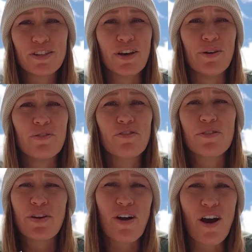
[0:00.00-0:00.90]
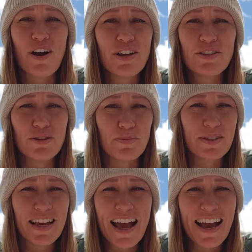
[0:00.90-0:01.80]
known for their hearty
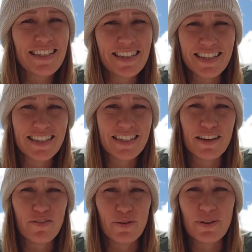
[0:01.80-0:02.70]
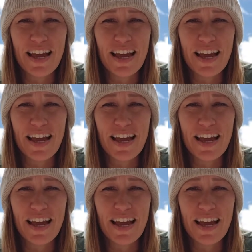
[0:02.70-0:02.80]
soups, excellent seafood,